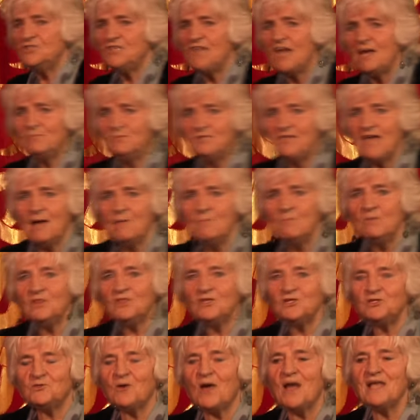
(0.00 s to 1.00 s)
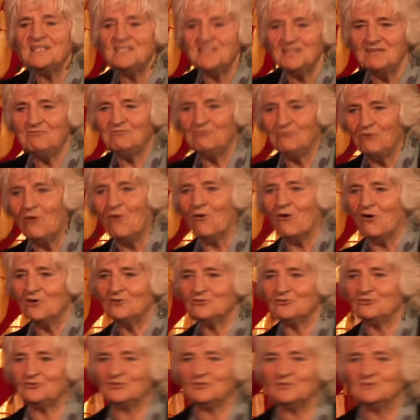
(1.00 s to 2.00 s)
September the
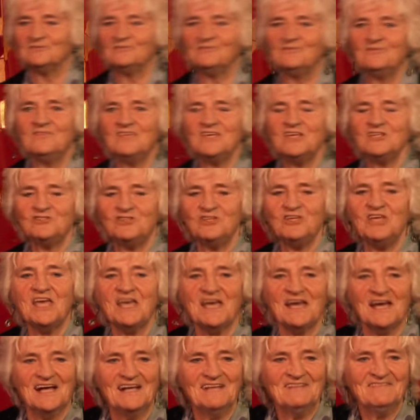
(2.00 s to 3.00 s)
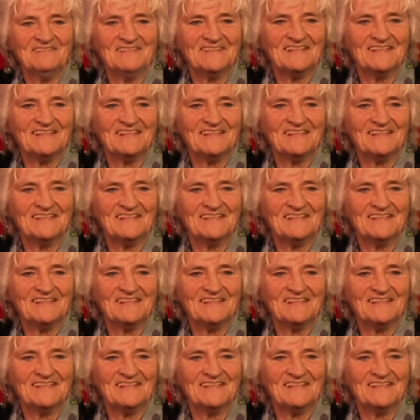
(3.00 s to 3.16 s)
24th this year,